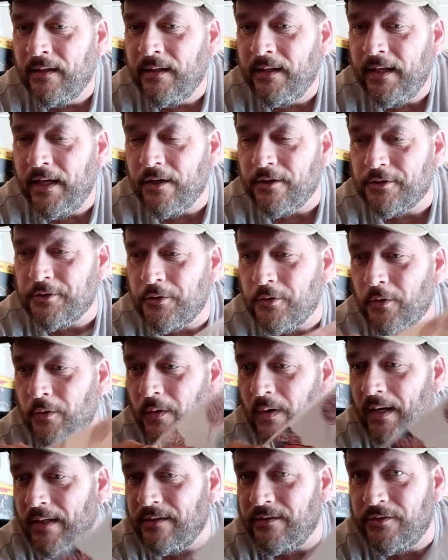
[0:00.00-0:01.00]
Here's
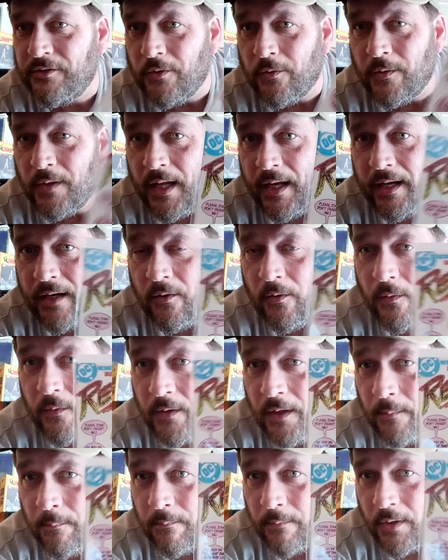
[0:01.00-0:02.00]
Red Tornado
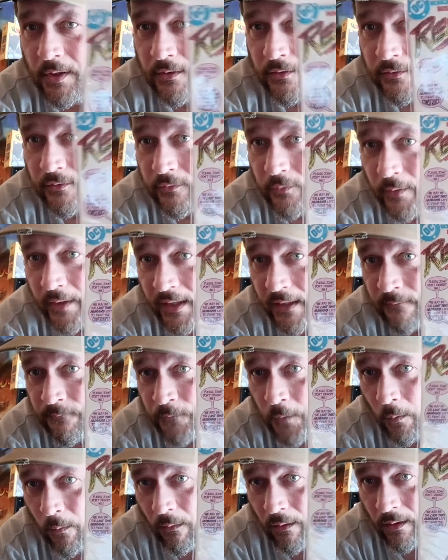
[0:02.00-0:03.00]
number 3 or
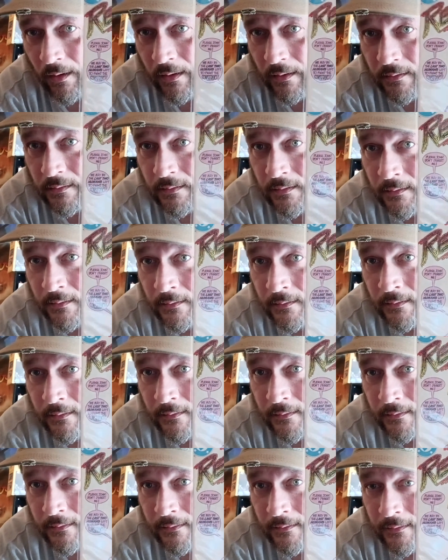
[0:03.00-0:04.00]
4.
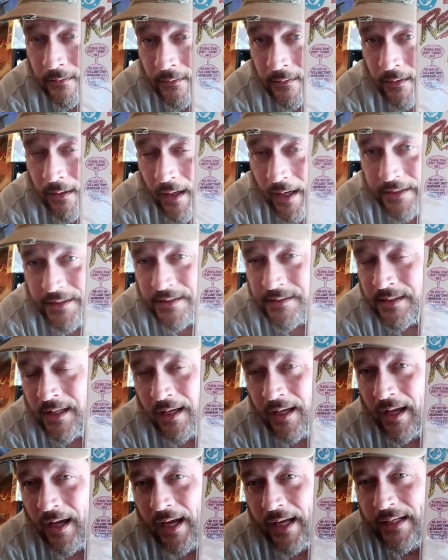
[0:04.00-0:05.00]

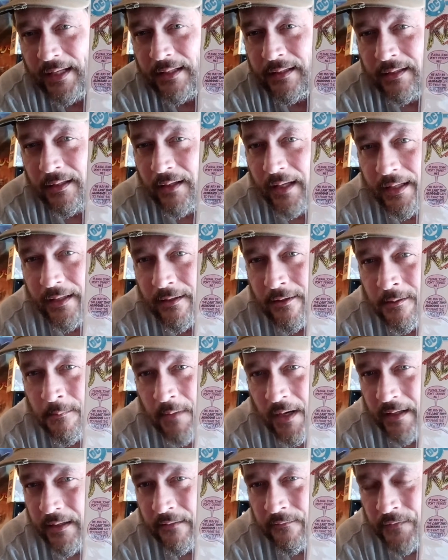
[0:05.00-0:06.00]
I didn't like
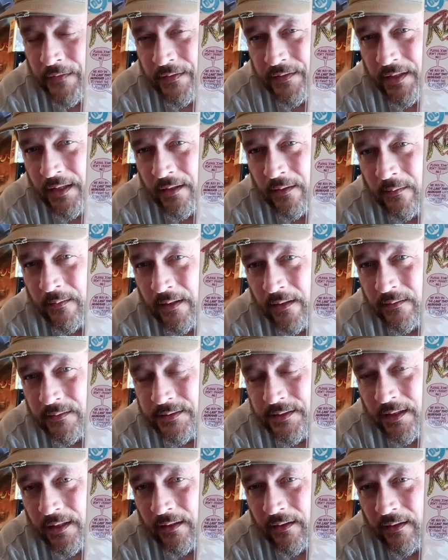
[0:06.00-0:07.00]
Carmine Infantino when I
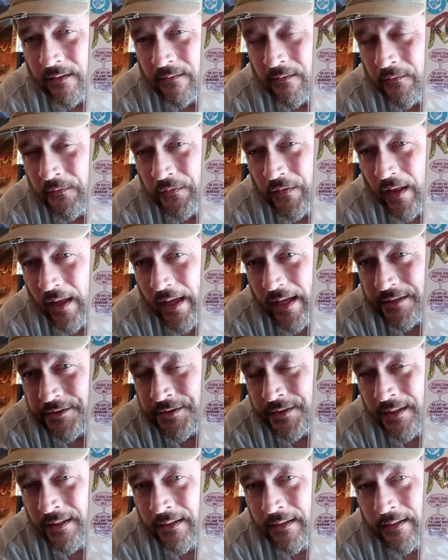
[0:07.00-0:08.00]
was younger. The
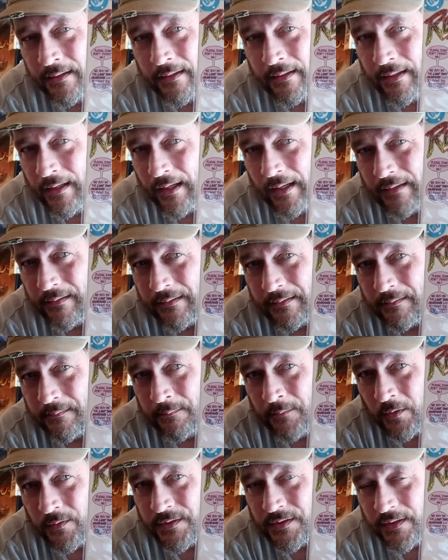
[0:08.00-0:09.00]
Flash,
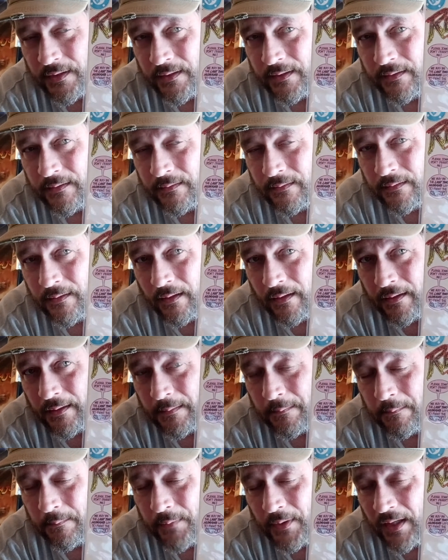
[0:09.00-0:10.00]
mostly,
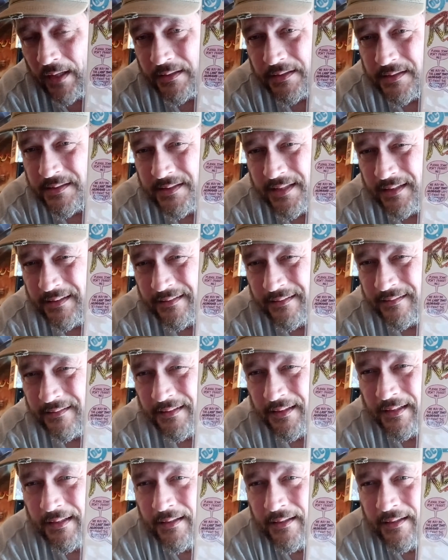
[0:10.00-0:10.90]
but I didn't